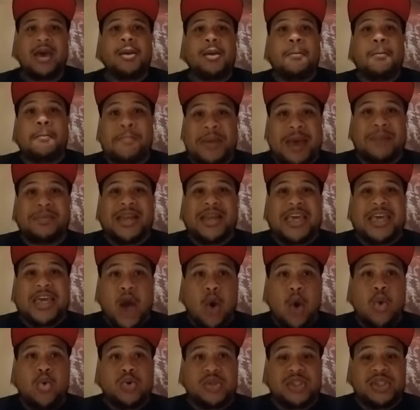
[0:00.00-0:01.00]

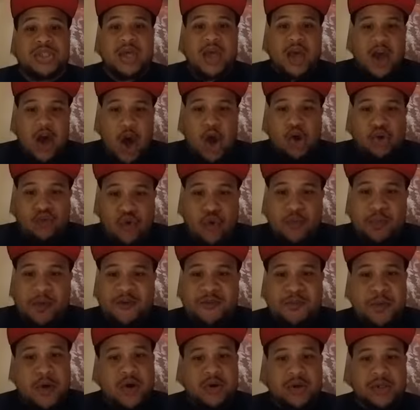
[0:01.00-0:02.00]
Biblios, a group
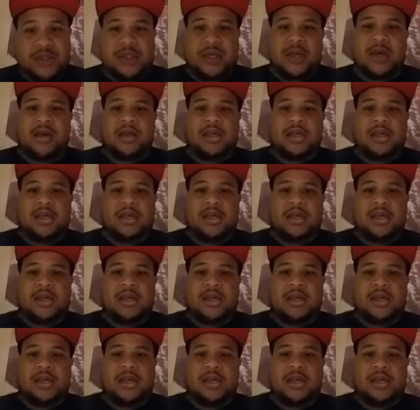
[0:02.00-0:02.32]
of books.